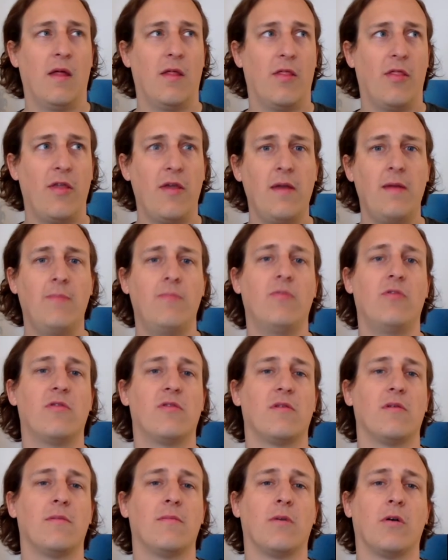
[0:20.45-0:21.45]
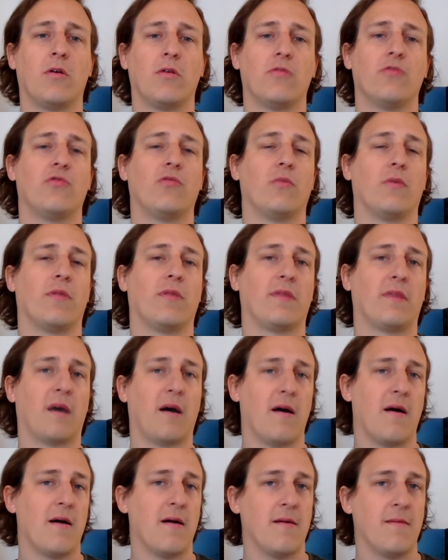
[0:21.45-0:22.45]
Themes emerge with
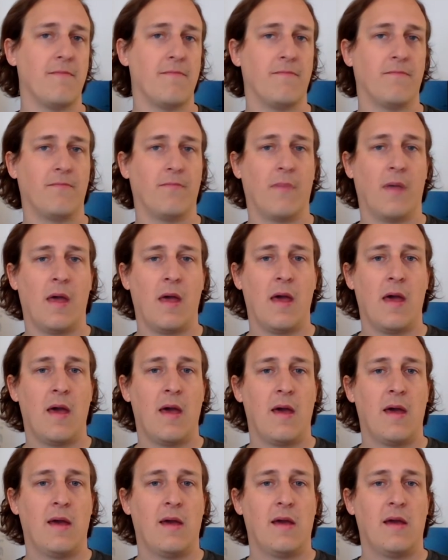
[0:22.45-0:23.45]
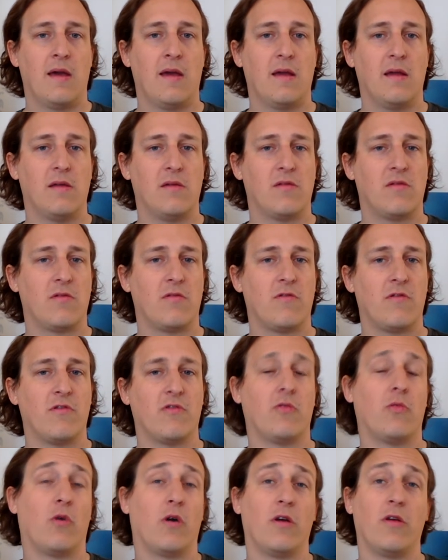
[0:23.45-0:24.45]
time. It's the
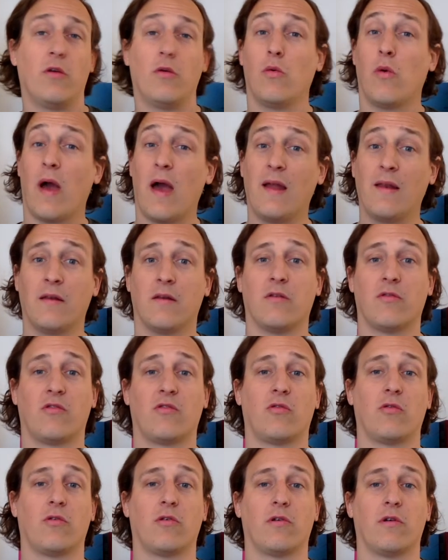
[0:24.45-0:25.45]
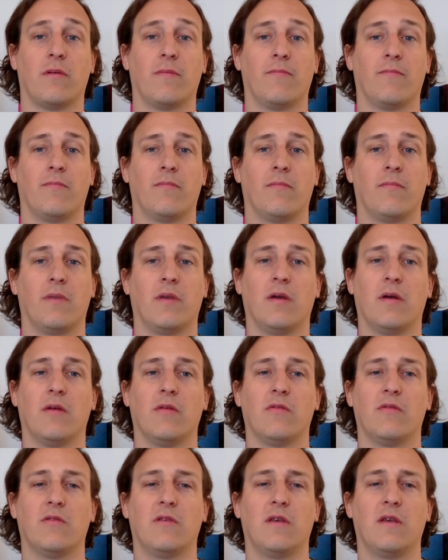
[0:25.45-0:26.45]
reason why you edit a story,
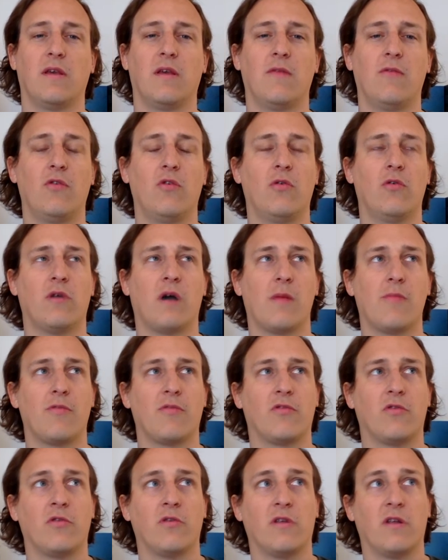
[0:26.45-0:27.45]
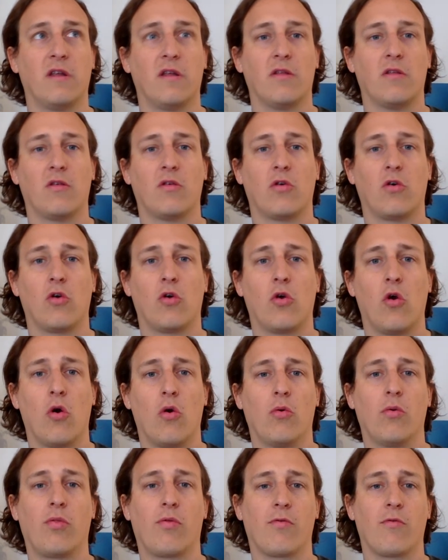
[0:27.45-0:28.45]
because it gives you an opportunity to
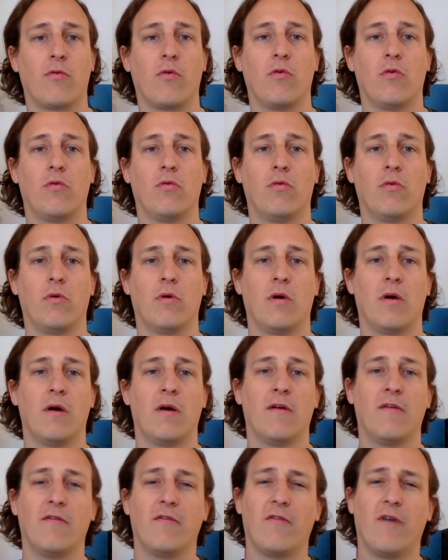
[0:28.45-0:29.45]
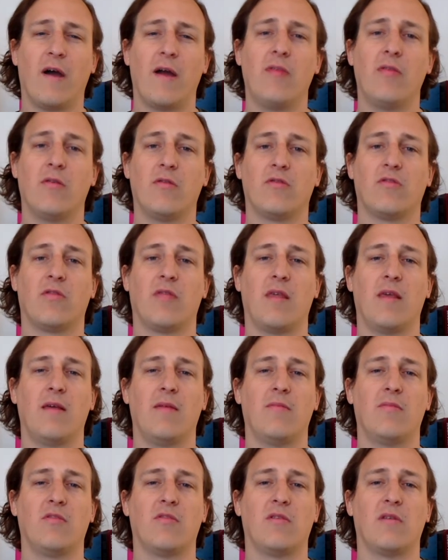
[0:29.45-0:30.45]
go through, find those
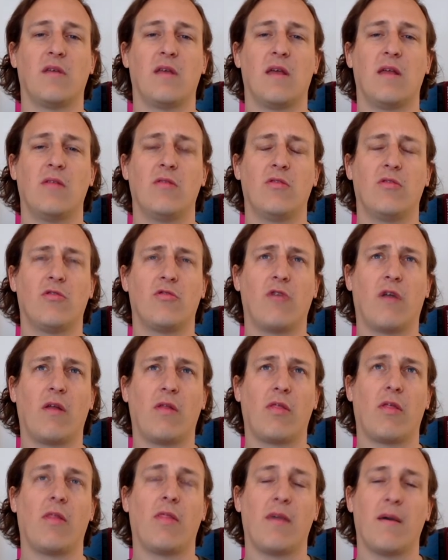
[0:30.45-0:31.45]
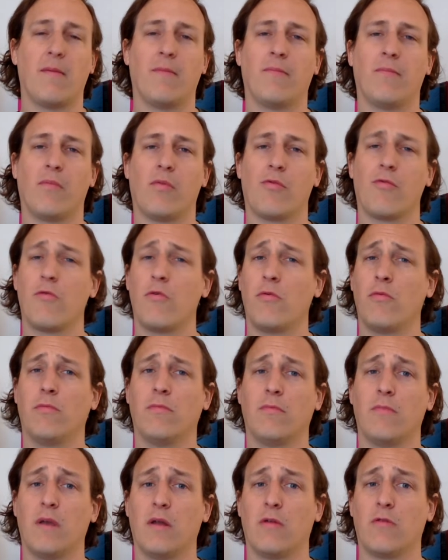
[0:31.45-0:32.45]
themes, and strengthen them through
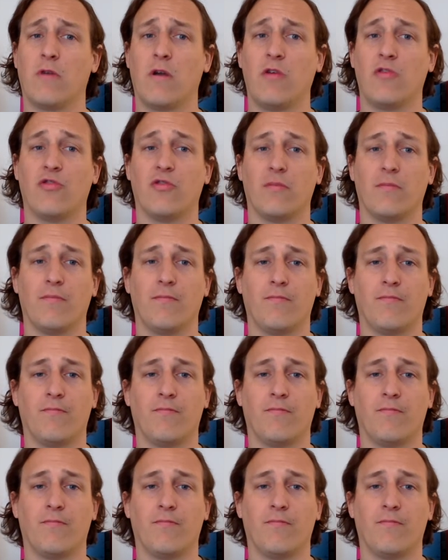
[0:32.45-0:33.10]
iteration.